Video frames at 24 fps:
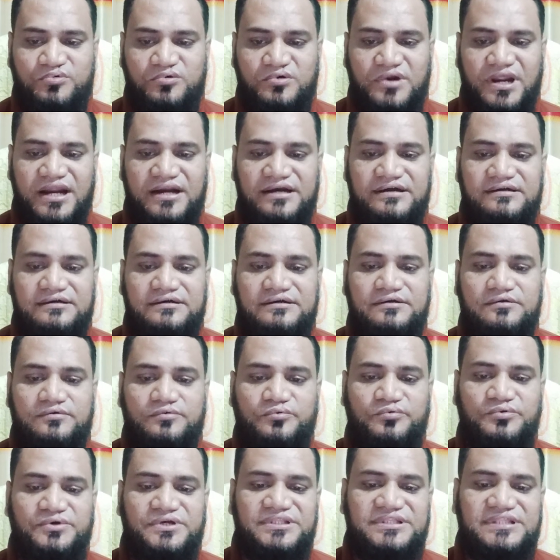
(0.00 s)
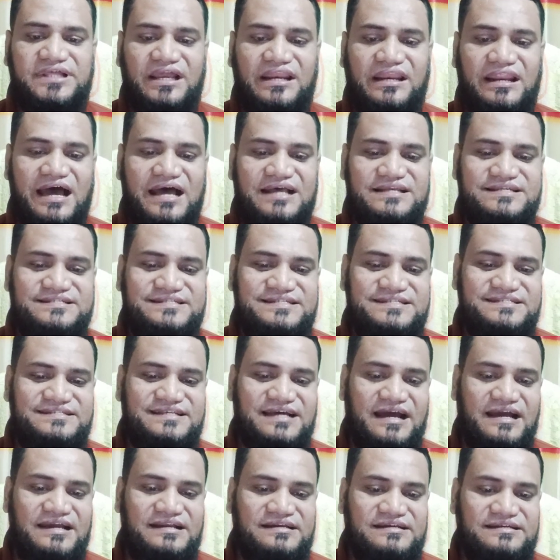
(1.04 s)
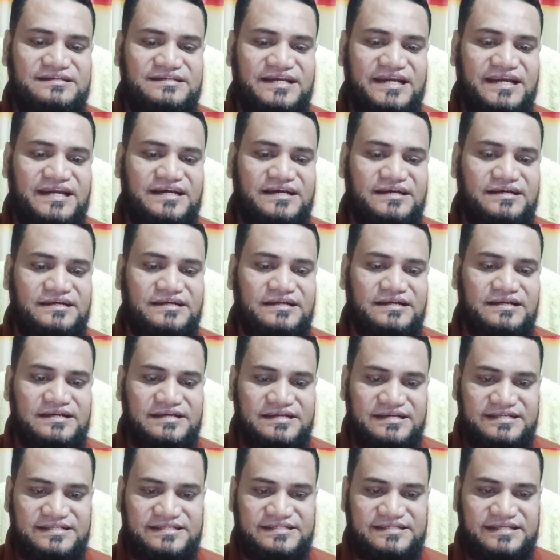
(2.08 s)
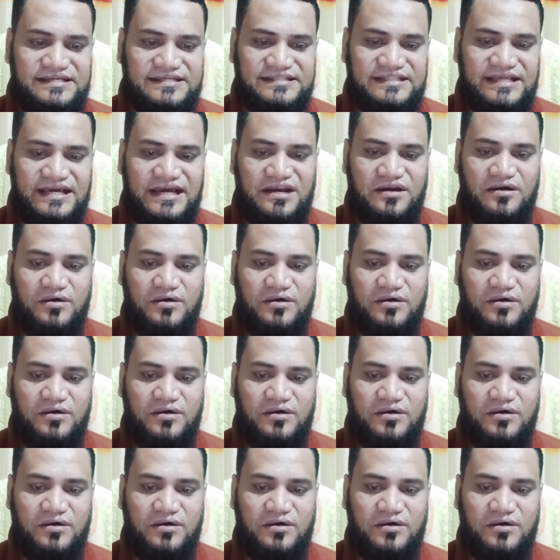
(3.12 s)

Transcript: date with the last design trend. Stay then